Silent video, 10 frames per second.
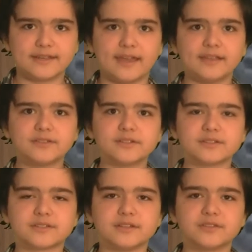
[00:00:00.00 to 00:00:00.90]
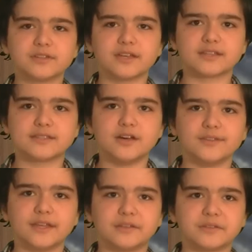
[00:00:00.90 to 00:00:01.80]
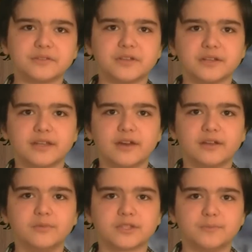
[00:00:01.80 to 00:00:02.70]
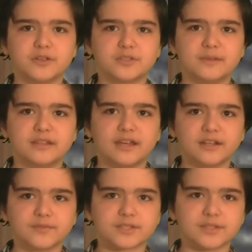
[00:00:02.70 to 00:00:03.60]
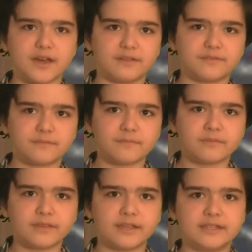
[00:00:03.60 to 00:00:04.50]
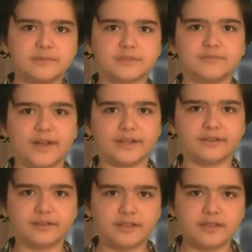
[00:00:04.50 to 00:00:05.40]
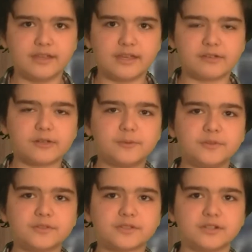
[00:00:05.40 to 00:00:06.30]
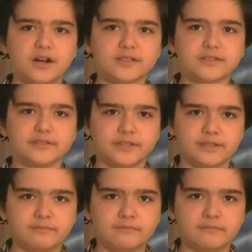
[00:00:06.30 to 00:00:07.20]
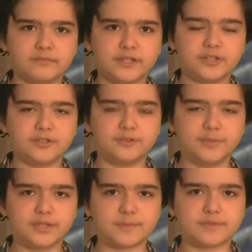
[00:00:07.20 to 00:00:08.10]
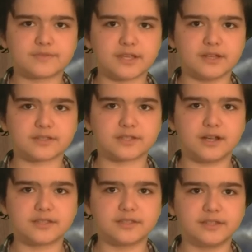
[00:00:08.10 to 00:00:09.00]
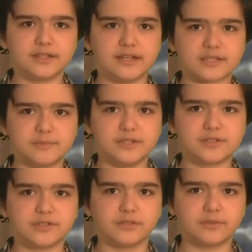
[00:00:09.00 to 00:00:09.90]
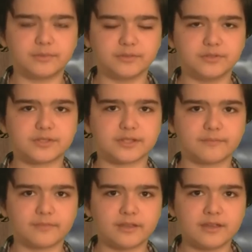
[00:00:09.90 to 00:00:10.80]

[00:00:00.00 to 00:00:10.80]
Cancer is essentially a cell that doesn't shut down at what's supposed to be the end of its life and keeps dividing. It reproduces constantly, leading to a buildup of cells, constantly and exponentially reproducing.